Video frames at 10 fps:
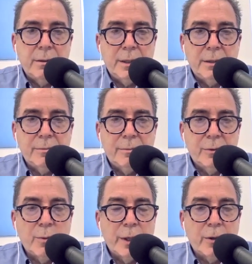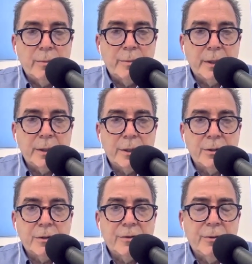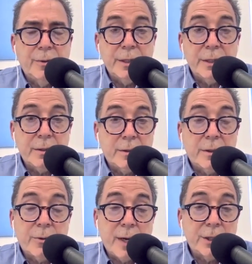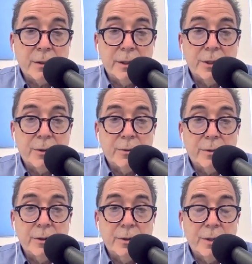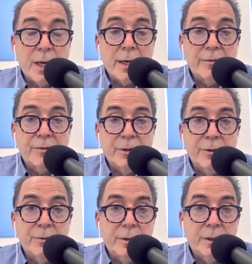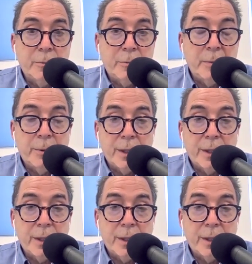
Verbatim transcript: the winter because there's a flu risk. Tragically, children do die of flu. Young people